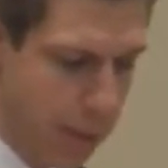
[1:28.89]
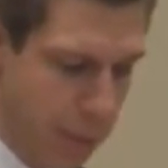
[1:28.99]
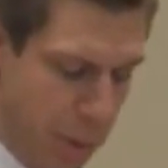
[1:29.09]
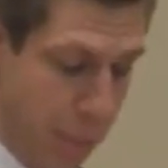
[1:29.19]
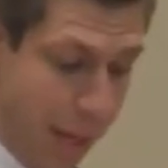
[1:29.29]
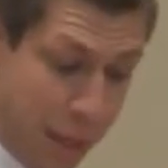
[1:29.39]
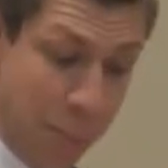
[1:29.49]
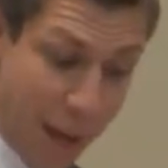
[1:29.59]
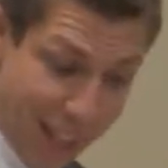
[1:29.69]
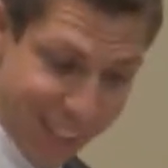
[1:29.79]

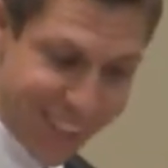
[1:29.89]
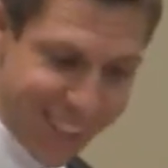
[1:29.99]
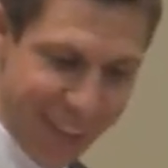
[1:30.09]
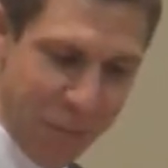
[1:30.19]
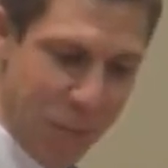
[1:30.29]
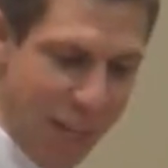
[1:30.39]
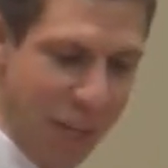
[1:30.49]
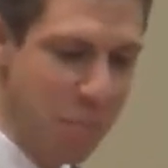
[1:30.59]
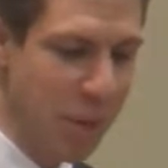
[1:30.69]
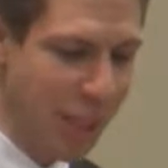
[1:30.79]
diplomatic policy of
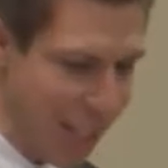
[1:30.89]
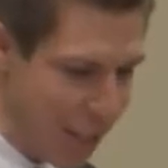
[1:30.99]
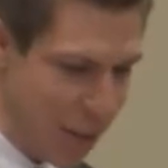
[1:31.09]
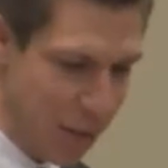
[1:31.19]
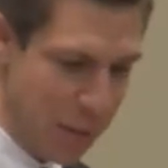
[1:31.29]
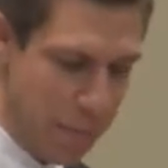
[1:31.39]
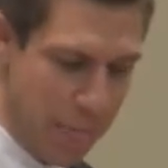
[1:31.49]
making political